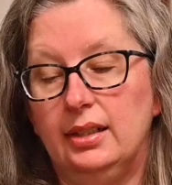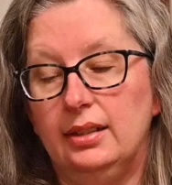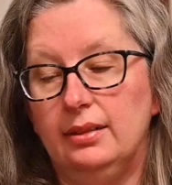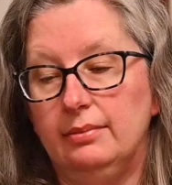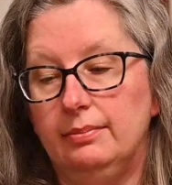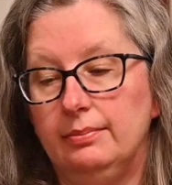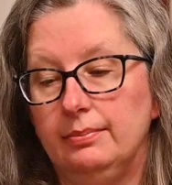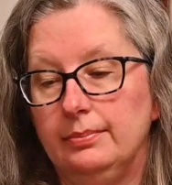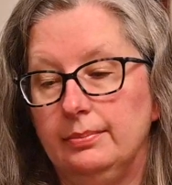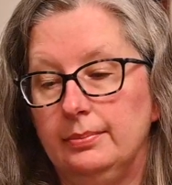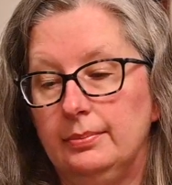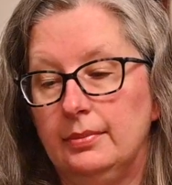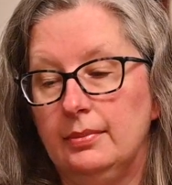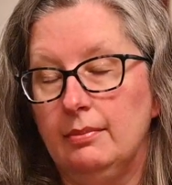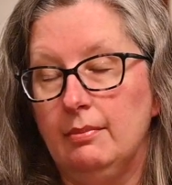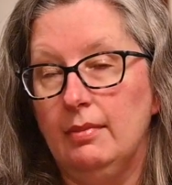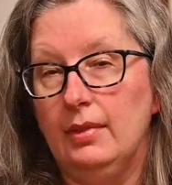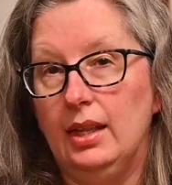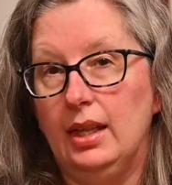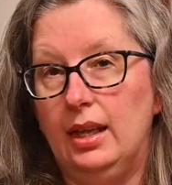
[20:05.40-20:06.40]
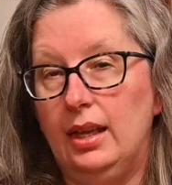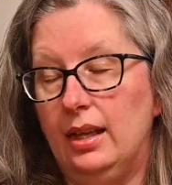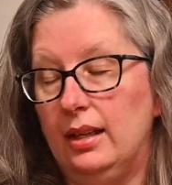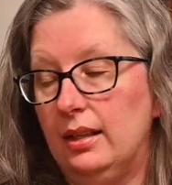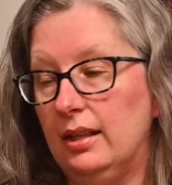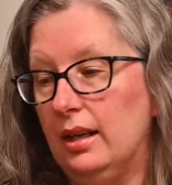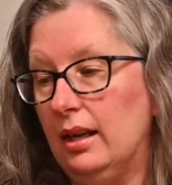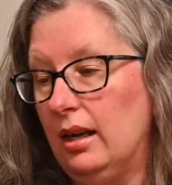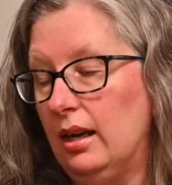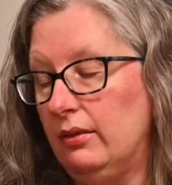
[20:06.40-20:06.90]
it,
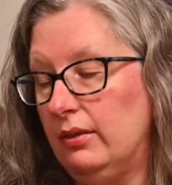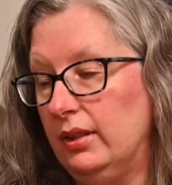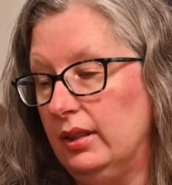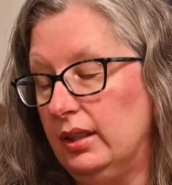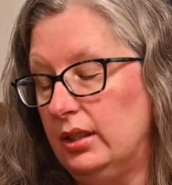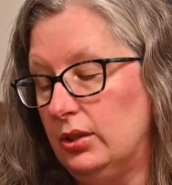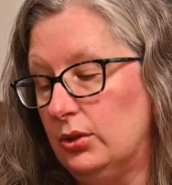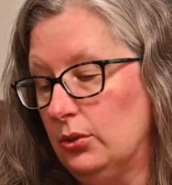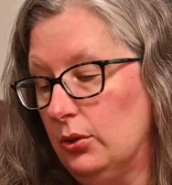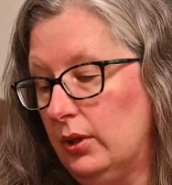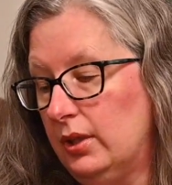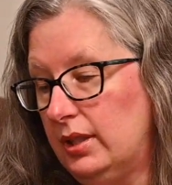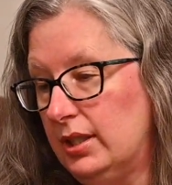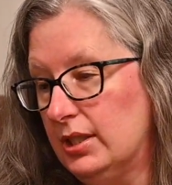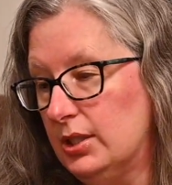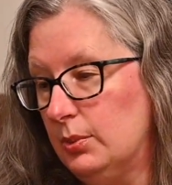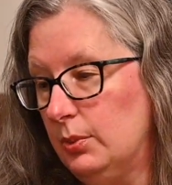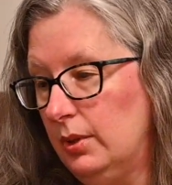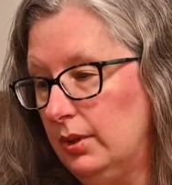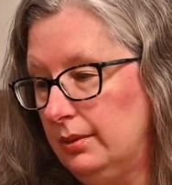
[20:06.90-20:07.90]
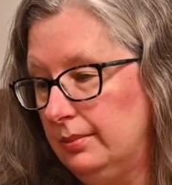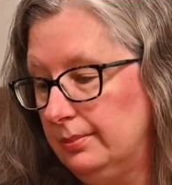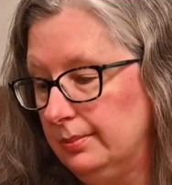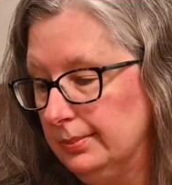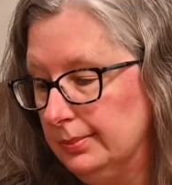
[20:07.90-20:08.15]
and I really enjoyed this one.